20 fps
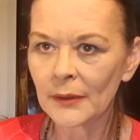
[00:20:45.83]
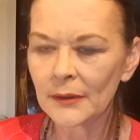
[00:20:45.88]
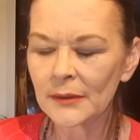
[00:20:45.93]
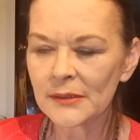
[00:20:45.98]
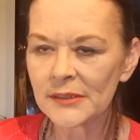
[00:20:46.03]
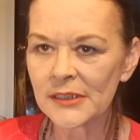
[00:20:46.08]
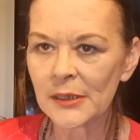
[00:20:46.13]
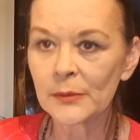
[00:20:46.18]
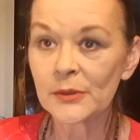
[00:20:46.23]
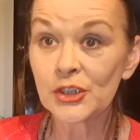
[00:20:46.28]

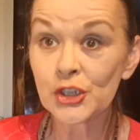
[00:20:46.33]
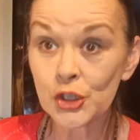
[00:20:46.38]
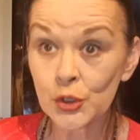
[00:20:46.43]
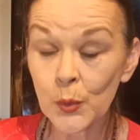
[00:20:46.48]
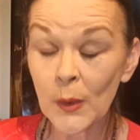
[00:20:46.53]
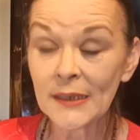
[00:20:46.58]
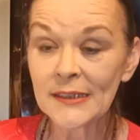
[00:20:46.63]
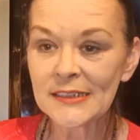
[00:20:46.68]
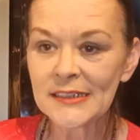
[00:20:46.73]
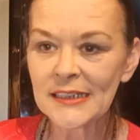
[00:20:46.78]
So it's
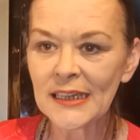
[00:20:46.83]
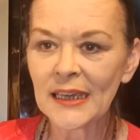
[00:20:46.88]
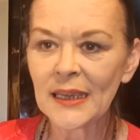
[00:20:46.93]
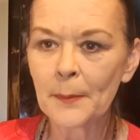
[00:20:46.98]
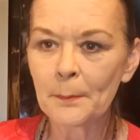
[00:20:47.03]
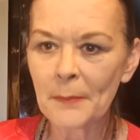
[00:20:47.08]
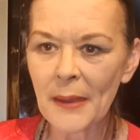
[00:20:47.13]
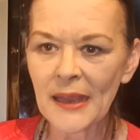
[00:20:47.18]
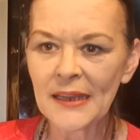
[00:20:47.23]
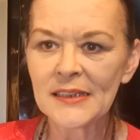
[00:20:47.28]

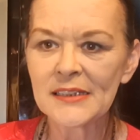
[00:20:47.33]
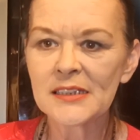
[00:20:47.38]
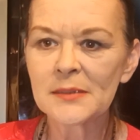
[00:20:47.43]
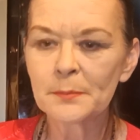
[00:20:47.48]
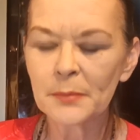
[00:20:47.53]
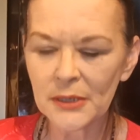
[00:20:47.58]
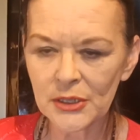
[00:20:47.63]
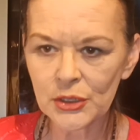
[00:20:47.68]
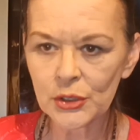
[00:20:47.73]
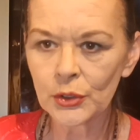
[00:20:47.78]
28 pence
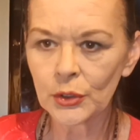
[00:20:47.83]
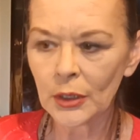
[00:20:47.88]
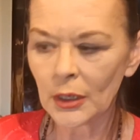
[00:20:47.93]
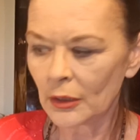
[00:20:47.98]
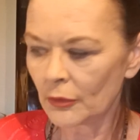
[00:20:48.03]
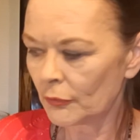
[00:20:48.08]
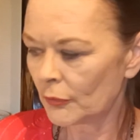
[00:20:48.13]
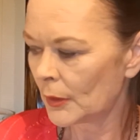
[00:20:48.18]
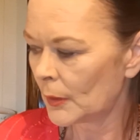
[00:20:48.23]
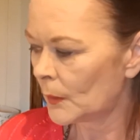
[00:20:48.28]
per
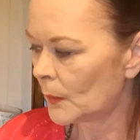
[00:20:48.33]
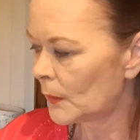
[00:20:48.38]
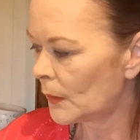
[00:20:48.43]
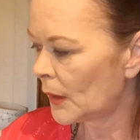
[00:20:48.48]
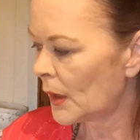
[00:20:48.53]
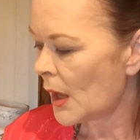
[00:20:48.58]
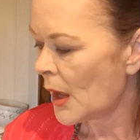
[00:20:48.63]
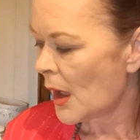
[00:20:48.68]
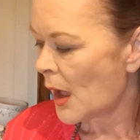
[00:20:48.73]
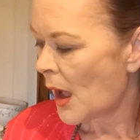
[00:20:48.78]
toilet roll.
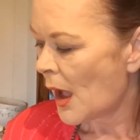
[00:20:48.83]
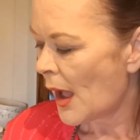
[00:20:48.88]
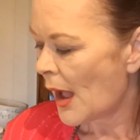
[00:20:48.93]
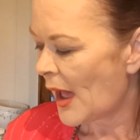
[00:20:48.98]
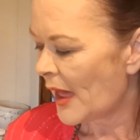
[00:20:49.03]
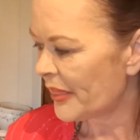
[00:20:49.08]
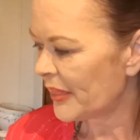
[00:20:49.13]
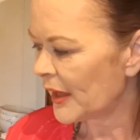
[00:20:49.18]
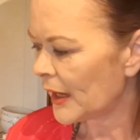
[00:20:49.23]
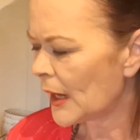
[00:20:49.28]

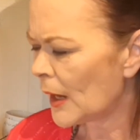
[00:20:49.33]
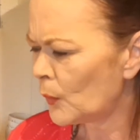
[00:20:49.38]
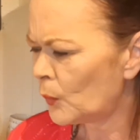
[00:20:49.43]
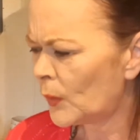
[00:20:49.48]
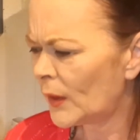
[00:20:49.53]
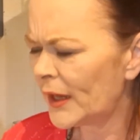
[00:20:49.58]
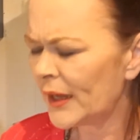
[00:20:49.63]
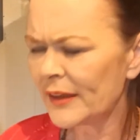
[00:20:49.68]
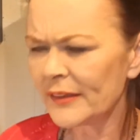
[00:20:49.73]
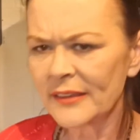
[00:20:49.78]
I think I
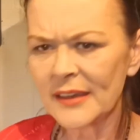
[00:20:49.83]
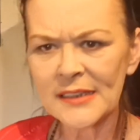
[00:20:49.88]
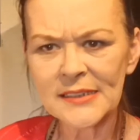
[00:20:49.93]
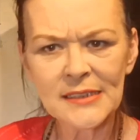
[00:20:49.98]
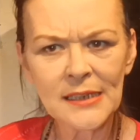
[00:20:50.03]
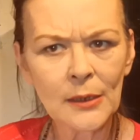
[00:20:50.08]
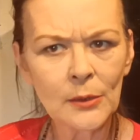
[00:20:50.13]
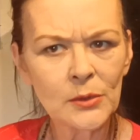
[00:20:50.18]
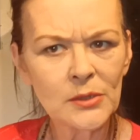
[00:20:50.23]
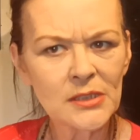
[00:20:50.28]
worked this
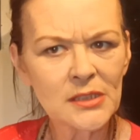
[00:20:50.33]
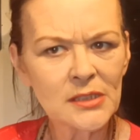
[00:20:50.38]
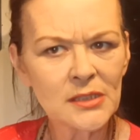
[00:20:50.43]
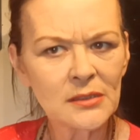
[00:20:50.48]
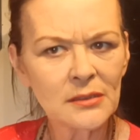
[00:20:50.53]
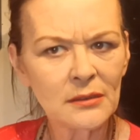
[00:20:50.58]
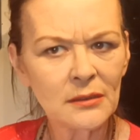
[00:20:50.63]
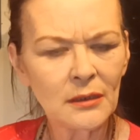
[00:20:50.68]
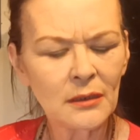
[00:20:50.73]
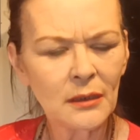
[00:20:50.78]
out
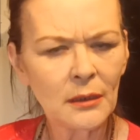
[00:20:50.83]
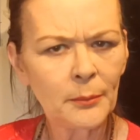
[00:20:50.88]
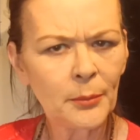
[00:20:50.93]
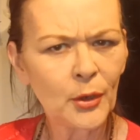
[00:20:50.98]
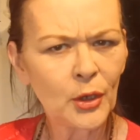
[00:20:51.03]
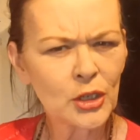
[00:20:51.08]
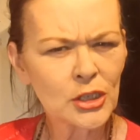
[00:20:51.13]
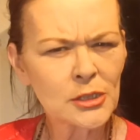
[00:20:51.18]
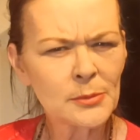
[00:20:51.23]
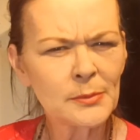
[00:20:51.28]

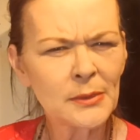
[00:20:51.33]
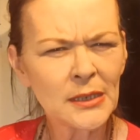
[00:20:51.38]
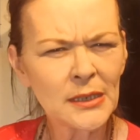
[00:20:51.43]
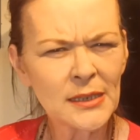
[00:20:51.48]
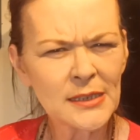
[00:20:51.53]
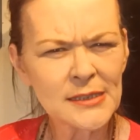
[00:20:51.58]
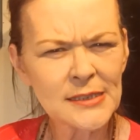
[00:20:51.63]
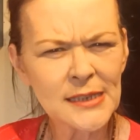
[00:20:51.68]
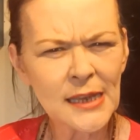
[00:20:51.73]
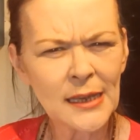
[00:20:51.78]
approximately
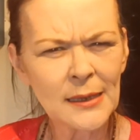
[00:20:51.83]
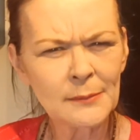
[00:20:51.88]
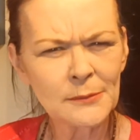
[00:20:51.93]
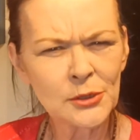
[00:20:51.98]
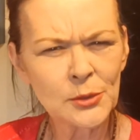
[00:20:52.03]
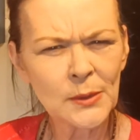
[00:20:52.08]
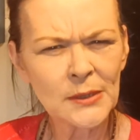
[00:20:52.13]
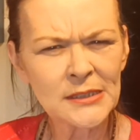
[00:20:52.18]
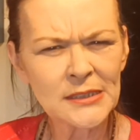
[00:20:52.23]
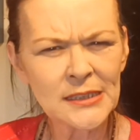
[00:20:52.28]
the same,
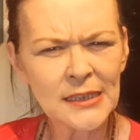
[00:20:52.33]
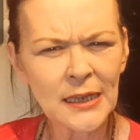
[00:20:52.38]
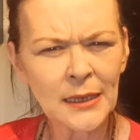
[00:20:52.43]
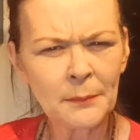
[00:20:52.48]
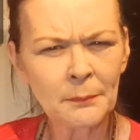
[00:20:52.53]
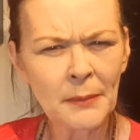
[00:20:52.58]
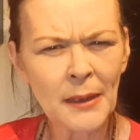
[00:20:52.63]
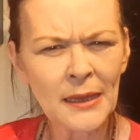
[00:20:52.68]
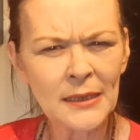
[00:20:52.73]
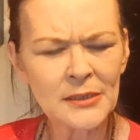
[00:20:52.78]

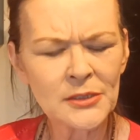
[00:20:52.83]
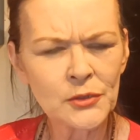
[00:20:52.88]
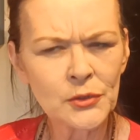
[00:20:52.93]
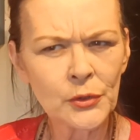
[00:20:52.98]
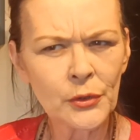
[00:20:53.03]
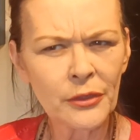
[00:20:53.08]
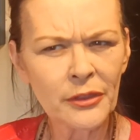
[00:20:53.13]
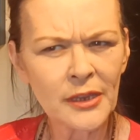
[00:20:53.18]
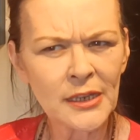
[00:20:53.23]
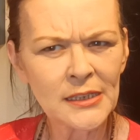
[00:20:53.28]
28 pence
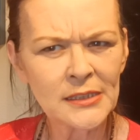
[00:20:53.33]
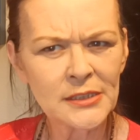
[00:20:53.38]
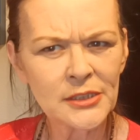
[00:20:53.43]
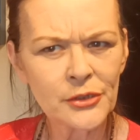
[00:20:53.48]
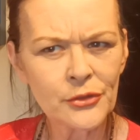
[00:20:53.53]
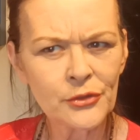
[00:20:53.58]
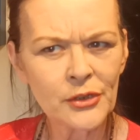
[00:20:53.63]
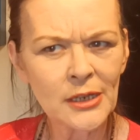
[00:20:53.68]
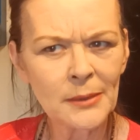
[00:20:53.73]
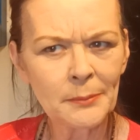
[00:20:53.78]
or
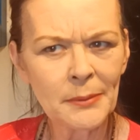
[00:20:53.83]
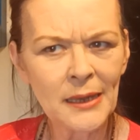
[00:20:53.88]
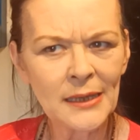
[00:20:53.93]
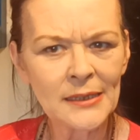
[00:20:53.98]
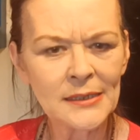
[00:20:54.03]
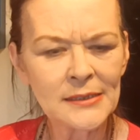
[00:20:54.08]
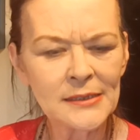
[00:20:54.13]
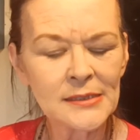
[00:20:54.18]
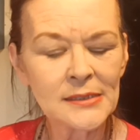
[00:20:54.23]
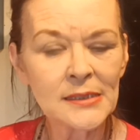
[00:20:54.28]
33
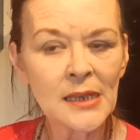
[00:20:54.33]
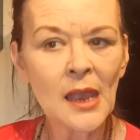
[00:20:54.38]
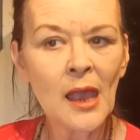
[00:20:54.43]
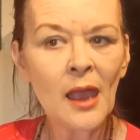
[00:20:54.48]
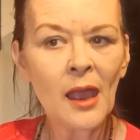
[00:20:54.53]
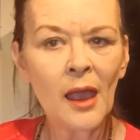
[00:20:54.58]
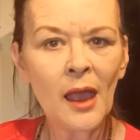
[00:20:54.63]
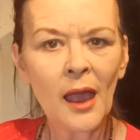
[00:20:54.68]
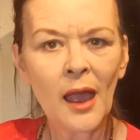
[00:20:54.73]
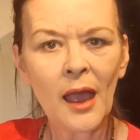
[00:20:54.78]
pence.
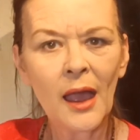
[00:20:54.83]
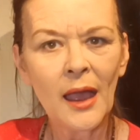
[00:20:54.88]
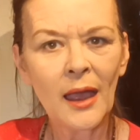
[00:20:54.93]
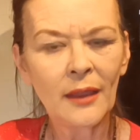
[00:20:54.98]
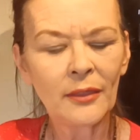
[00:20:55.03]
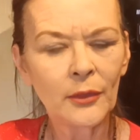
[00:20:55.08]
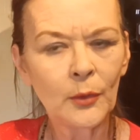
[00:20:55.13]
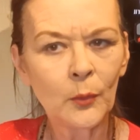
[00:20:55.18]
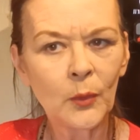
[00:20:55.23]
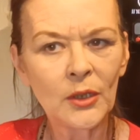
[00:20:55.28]

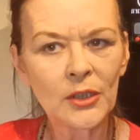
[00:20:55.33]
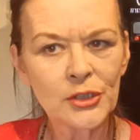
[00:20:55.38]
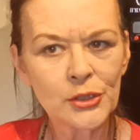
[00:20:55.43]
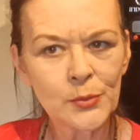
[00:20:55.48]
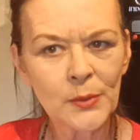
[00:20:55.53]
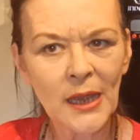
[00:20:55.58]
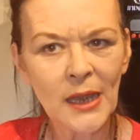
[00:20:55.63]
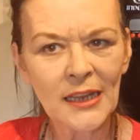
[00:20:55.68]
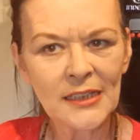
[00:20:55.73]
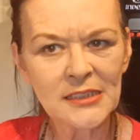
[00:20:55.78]
And the ones
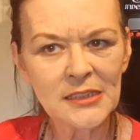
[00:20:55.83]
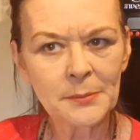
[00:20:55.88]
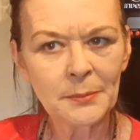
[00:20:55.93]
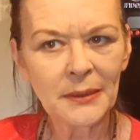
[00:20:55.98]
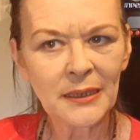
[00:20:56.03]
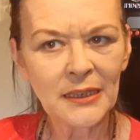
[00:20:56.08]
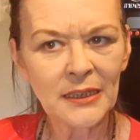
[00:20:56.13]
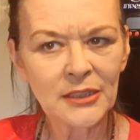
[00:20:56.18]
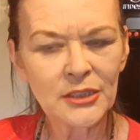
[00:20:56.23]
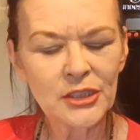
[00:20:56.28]
we had to
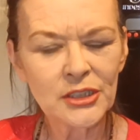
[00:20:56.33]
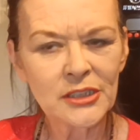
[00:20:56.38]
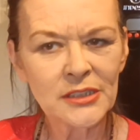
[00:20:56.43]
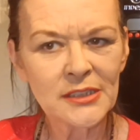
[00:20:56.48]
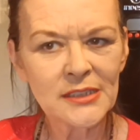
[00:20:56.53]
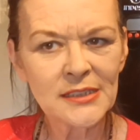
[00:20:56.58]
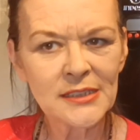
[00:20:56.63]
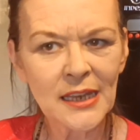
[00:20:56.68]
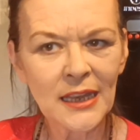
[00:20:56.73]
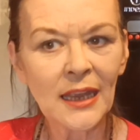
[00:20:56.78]

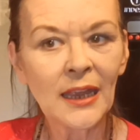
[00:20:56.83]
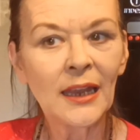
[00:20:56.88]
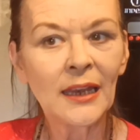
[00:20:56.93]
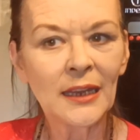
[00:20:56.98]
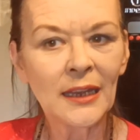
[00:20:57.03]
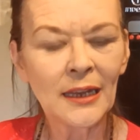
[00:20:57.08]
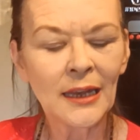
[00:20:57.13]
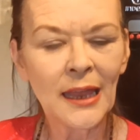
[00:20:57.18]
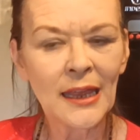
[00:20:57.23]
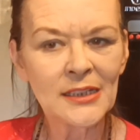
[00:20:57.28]
purchase
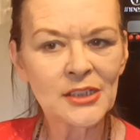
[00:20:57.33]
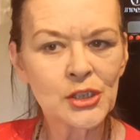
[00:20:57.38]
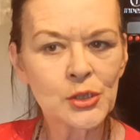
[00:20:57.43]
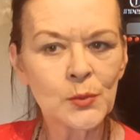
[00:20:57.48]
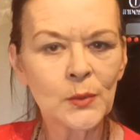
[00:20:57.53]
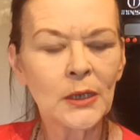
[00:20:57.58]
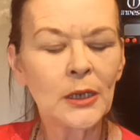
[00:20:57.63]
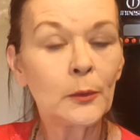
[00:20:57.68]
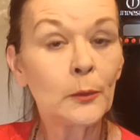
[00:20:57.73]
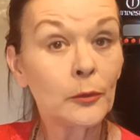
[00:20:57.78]
earlier last
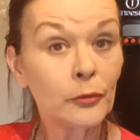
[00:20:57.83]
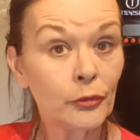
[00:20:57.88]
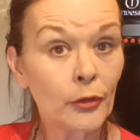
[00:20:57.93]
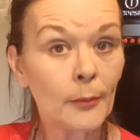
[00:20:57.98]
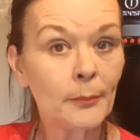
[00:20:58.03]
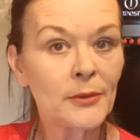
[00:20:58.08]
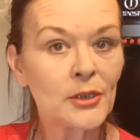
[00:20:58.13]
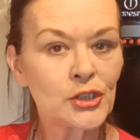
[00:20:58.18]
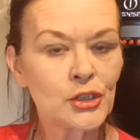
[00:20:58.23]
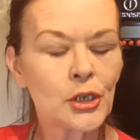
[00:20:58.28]
week were
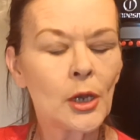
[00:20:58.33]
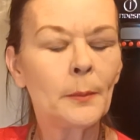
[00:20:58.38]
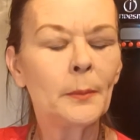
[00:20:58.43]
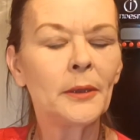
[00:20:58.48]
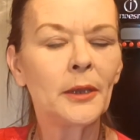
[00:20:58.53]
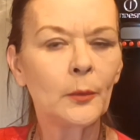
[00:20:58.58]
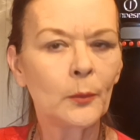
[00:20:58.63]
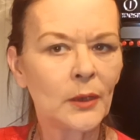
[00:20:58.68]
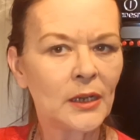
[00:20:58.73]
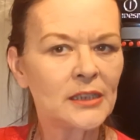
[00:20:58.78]
from the shop and
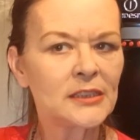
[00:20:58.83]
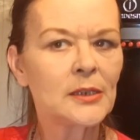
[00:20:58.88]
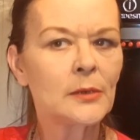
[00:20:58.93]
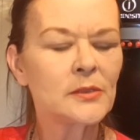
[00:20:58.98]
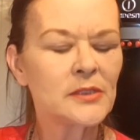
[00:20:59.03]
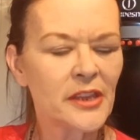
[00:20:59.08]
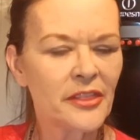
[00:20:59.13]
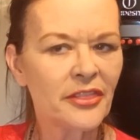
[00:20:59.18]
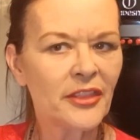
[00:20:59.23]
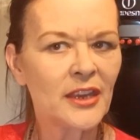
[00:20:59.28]
they worked out
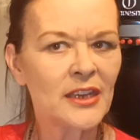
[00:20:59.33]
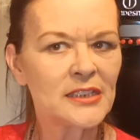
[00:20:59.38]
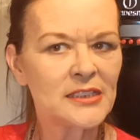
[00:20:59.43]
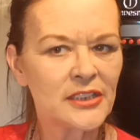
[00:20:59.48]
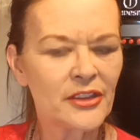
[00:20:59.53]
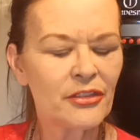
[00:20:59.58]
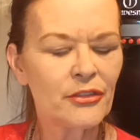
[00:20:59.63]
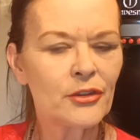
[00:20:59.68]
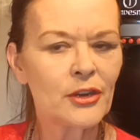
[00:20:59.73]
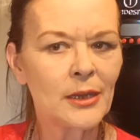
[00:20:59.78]
at
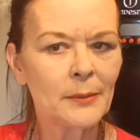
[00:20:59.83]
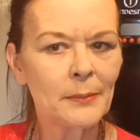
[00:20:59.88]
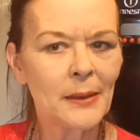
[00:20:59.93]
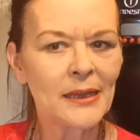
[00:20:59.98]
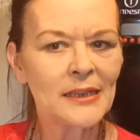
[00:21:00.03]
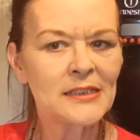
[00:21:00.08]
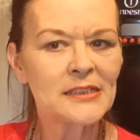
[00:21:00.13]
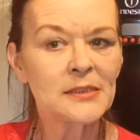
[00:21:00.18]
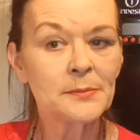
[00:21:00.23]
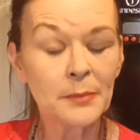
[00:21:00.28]
33
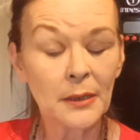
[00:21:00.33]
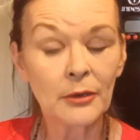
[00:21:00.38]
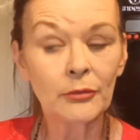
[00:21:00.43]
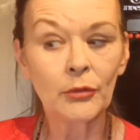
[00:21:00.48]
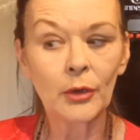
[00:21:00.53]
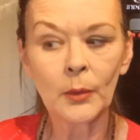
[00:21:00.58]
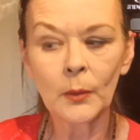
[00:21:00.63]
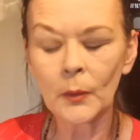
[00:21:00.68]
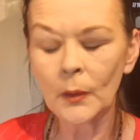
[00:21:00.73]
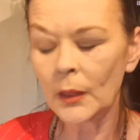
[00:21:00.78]
pence per
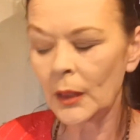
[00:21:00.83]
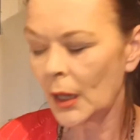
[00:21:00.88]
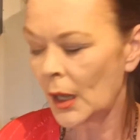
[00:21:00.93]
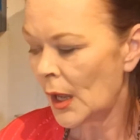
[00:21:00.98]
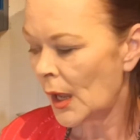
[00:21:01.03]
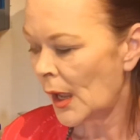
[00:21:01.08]
roll.